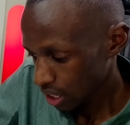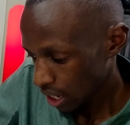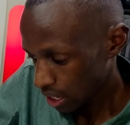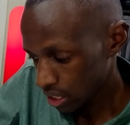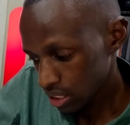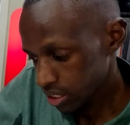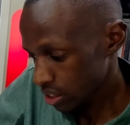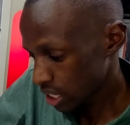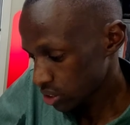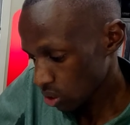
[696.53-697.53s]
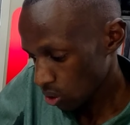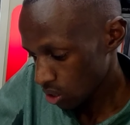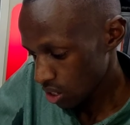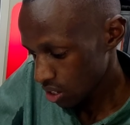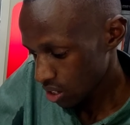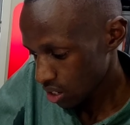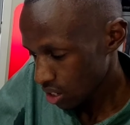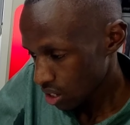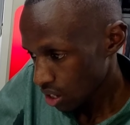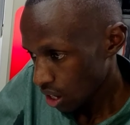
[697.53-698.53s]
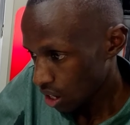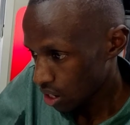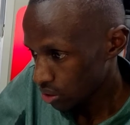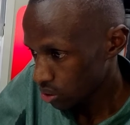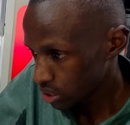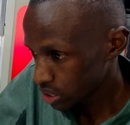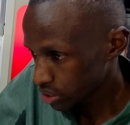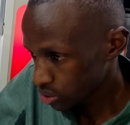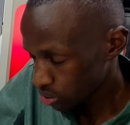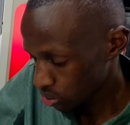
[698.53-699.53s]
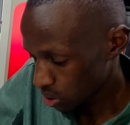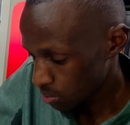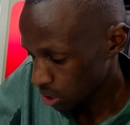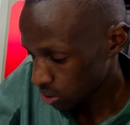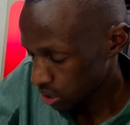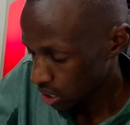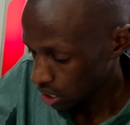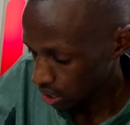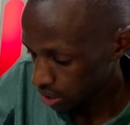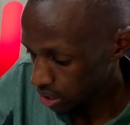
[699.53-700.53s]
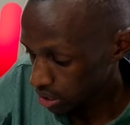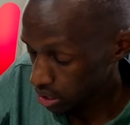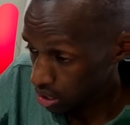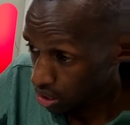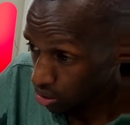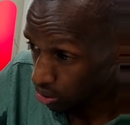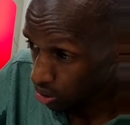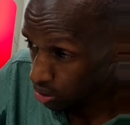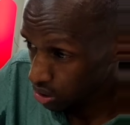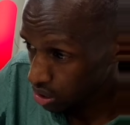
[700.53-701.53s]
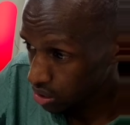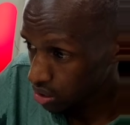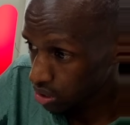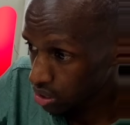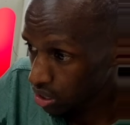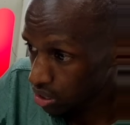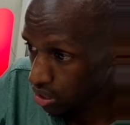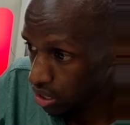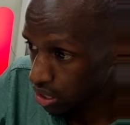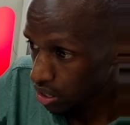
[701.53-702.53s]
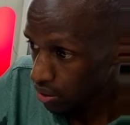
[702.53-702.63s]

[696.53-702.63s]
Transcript: I guess that's all you need to know about this Godox TT600.